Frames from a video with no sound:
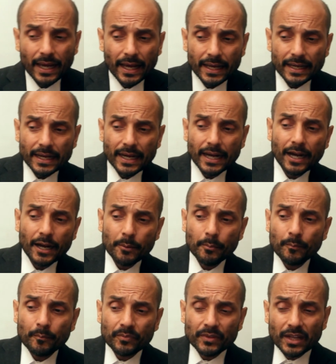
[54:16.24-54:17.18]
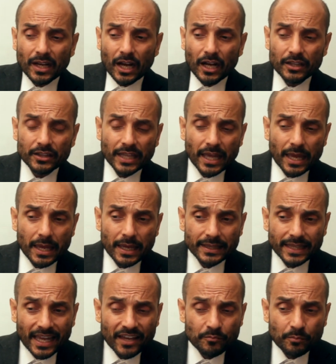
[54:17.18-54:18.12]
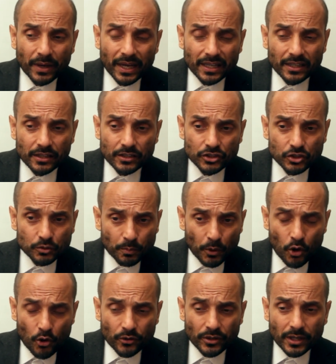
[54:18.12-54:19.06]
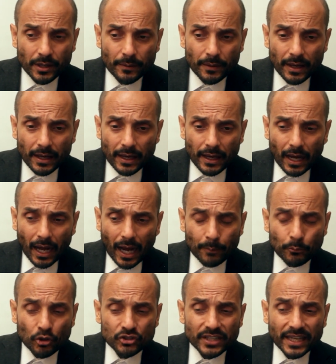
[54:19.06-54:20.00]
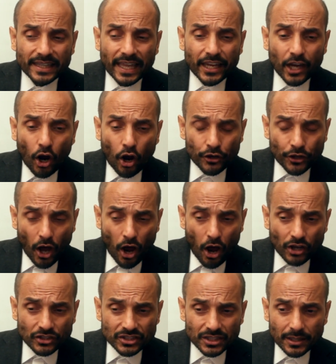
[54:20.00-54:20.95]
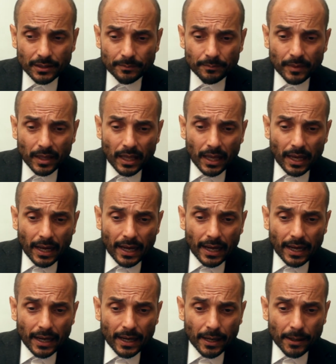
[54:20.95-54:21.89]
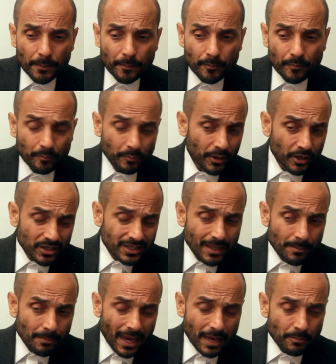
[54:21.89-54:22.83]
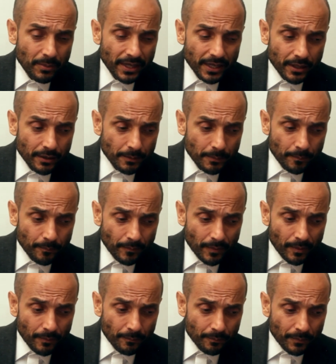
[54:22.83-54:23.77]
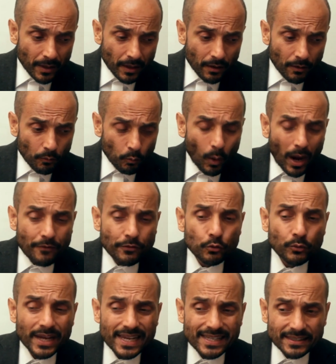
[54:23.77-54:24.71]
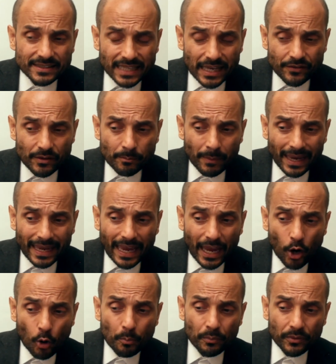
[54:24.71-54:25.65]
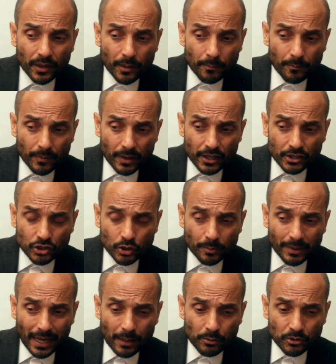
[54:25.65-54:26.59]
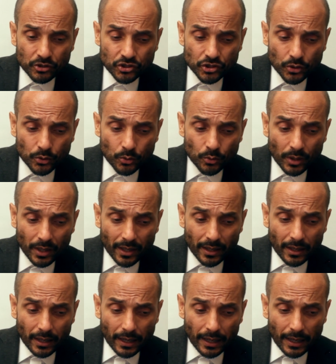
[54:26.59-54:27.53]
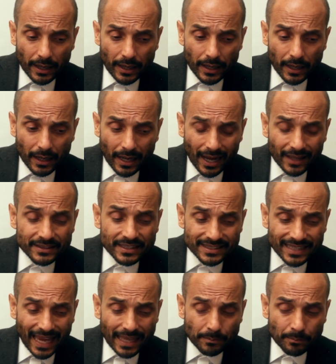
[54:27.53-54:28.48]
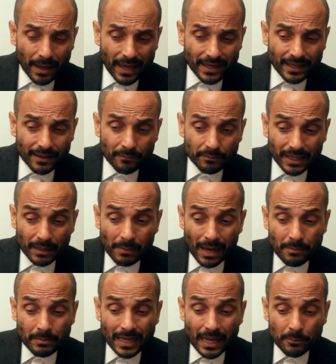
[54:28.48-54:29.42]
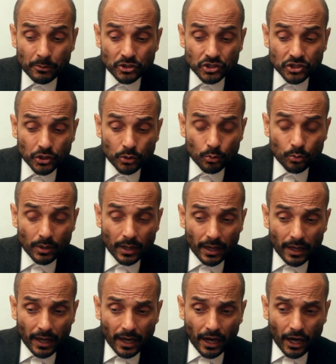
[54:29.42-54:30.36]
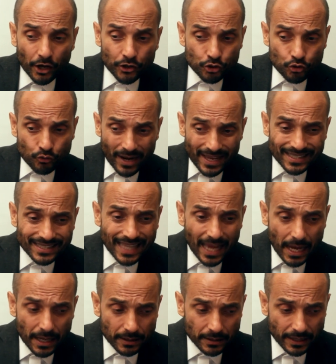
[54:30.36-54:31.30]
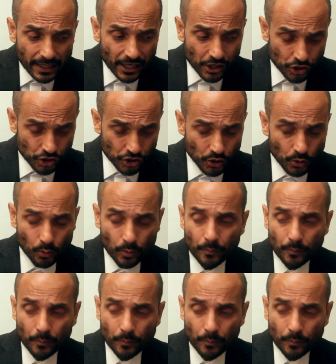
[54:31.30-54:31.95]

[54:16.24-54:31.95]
they have been spurned. I'm not saying they can't ask, because there may be whatever reasons given may help them to be able to understand better. They may be able to address that issue.